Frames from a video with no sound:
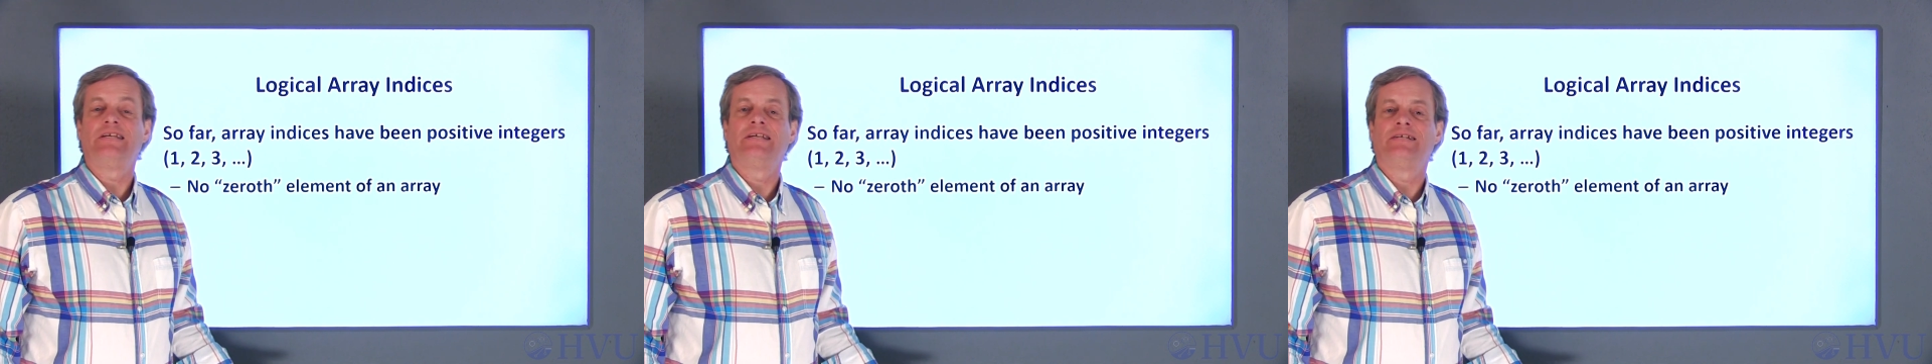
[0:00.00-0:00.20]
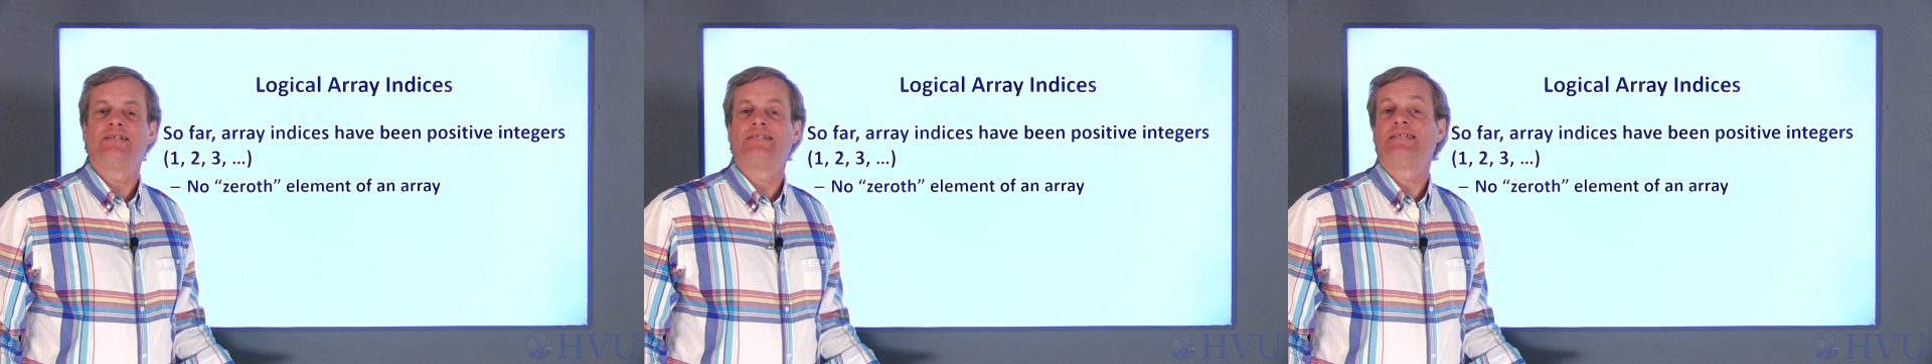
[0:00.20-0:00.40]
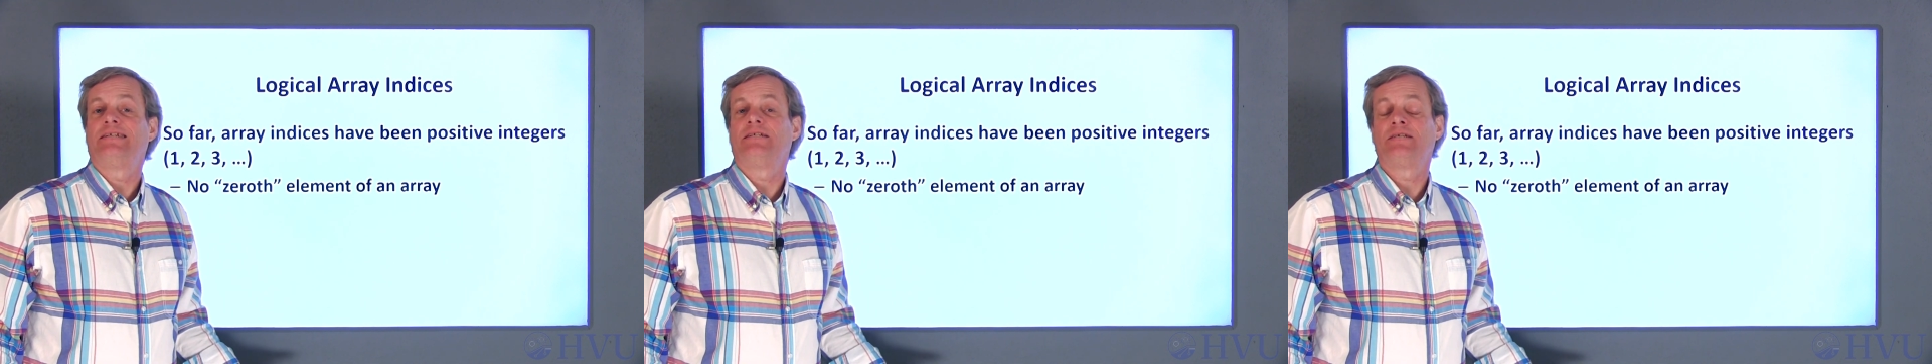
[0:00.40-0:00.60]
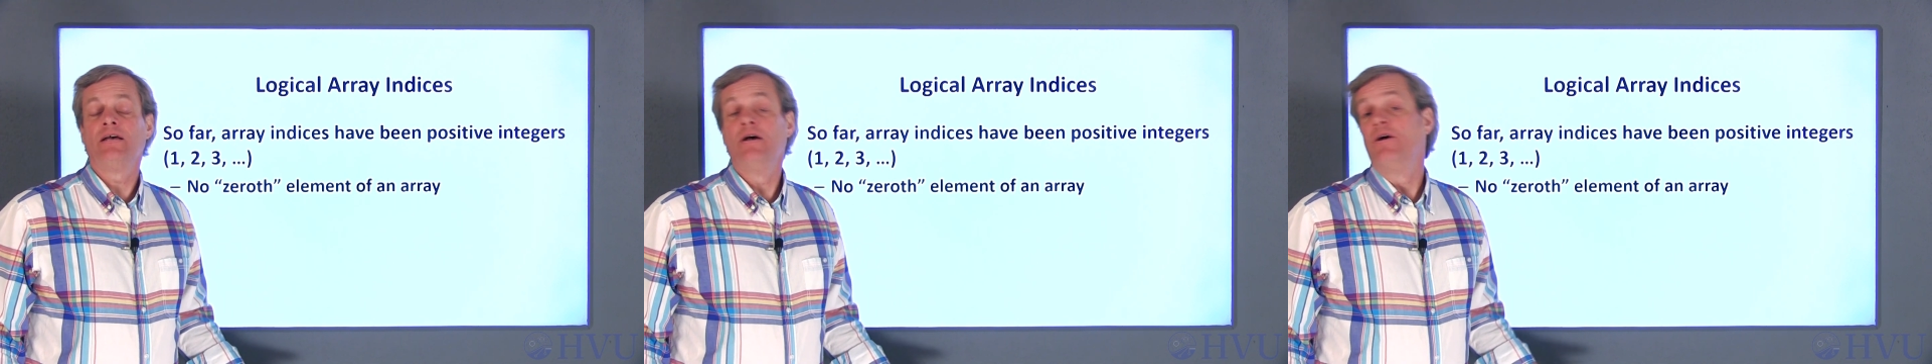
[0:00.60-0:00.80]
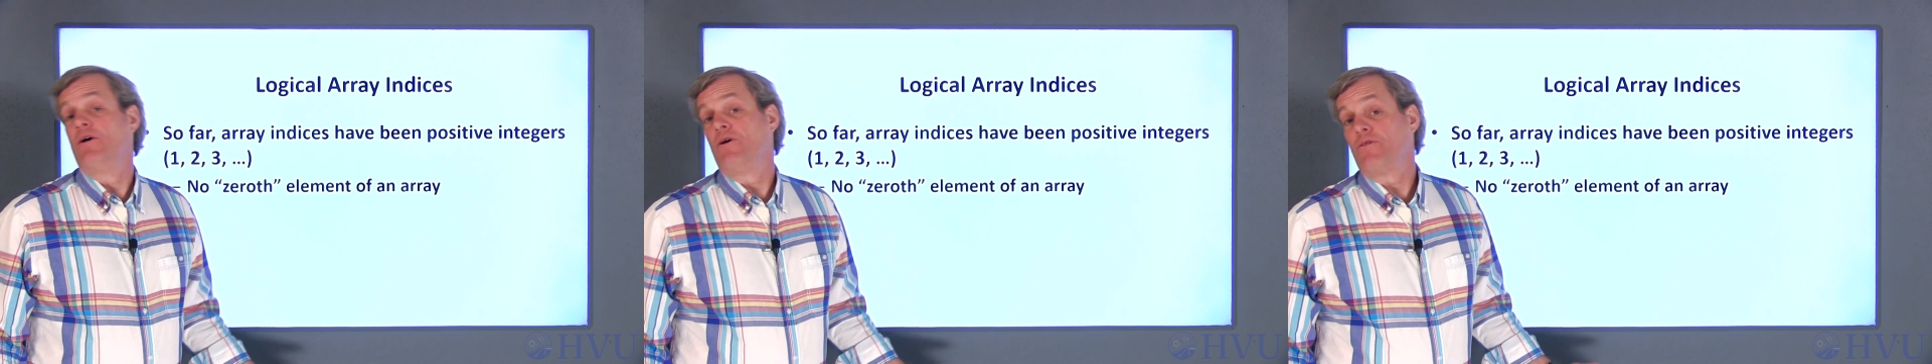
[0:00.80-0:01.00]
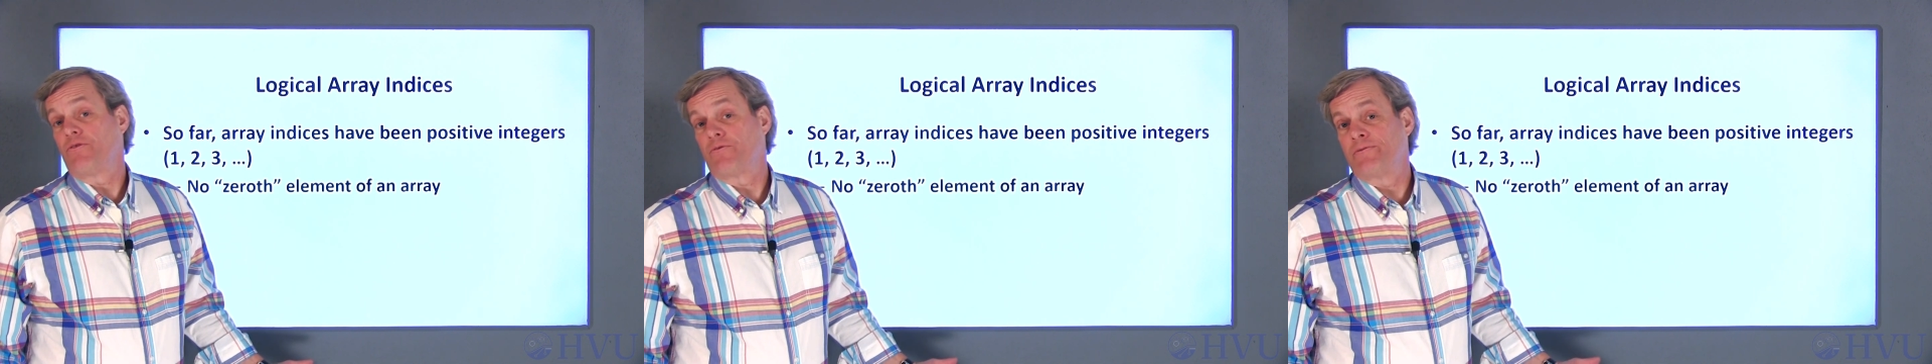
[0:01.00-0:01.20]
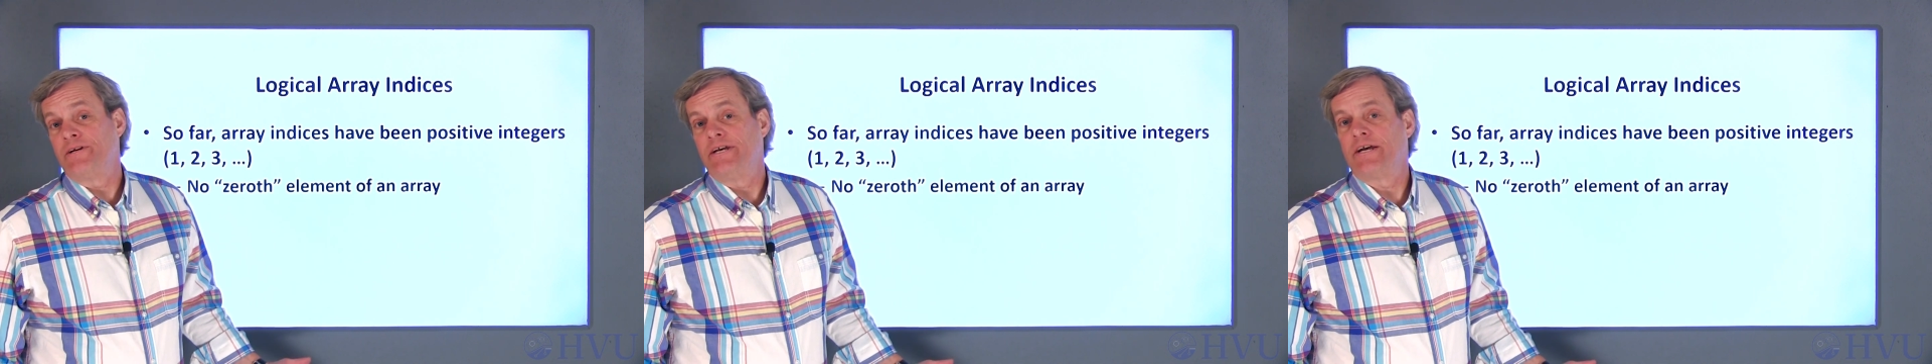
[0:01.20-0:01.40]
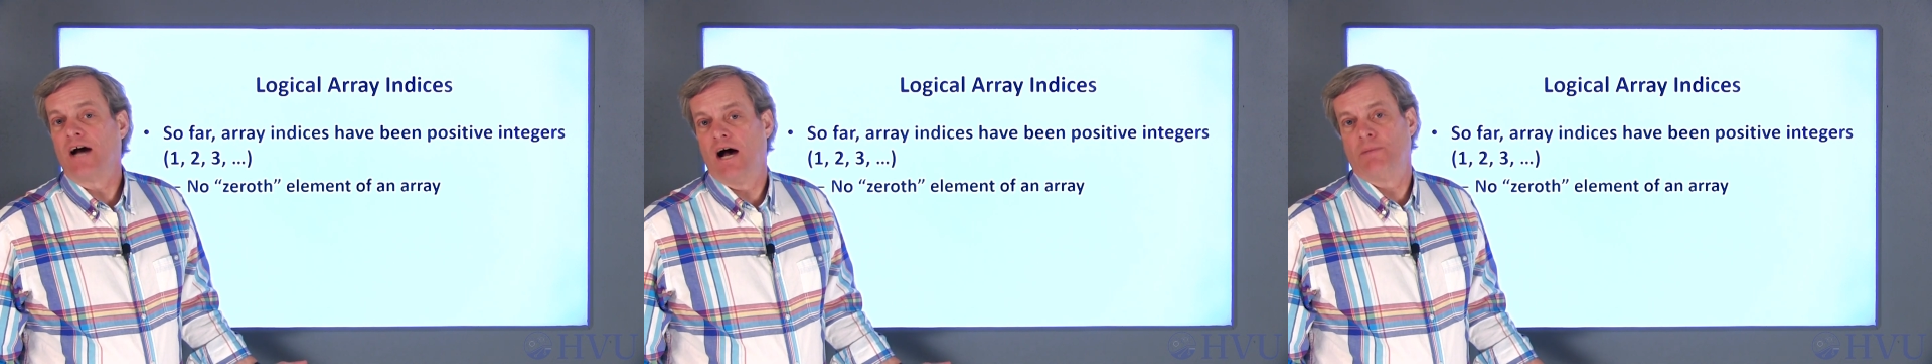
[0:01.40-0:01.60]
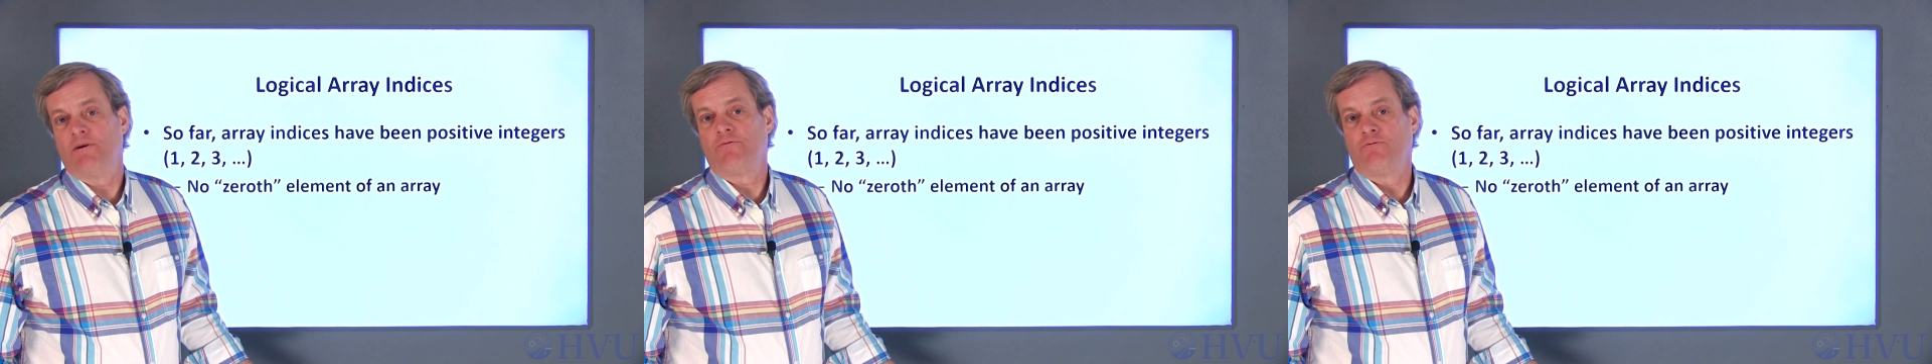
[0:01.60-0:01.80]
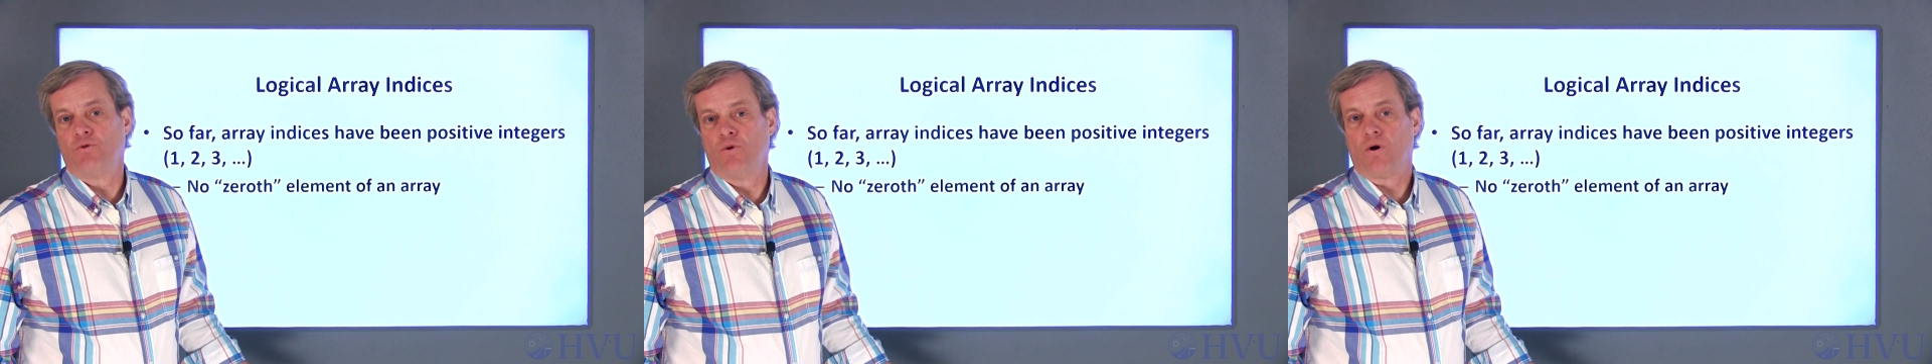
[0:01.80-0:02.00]
indices 3, comma
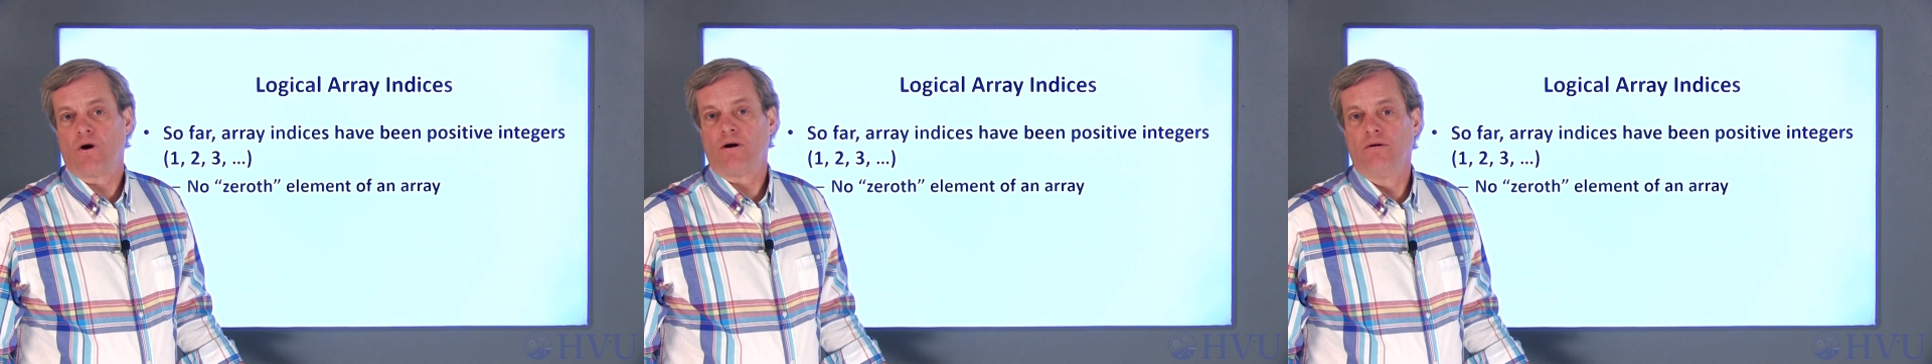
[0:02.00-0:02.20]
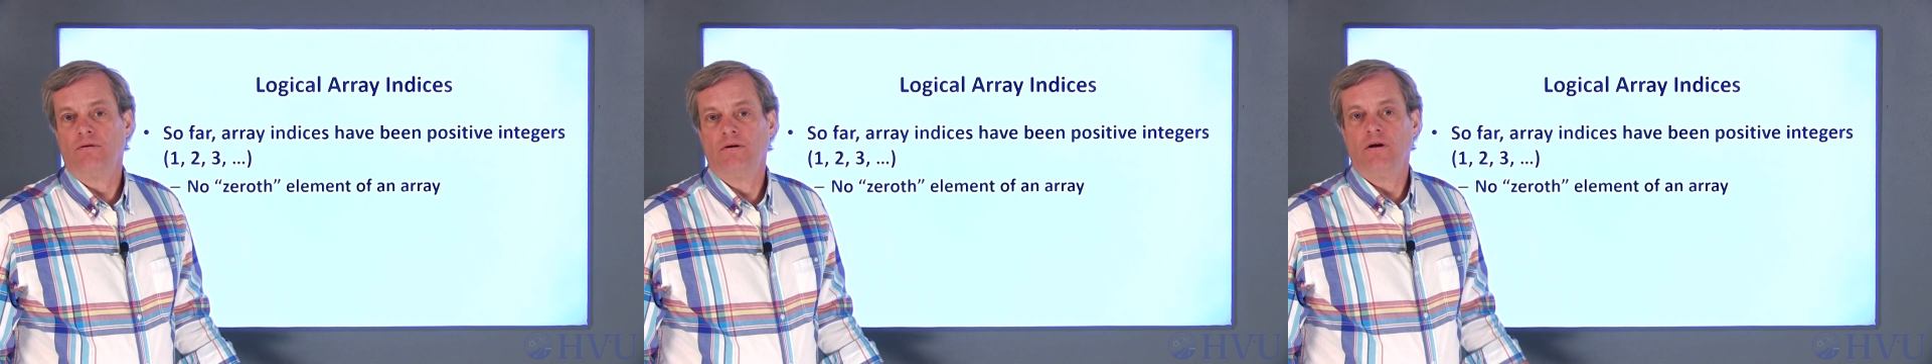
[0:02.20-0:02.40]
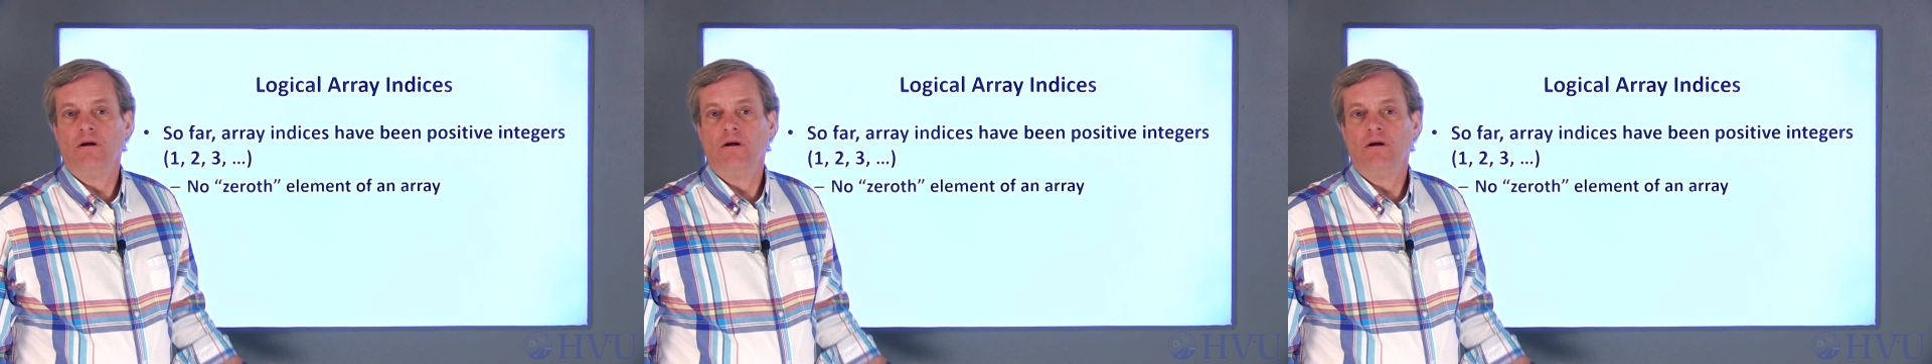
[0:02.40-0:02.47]
4.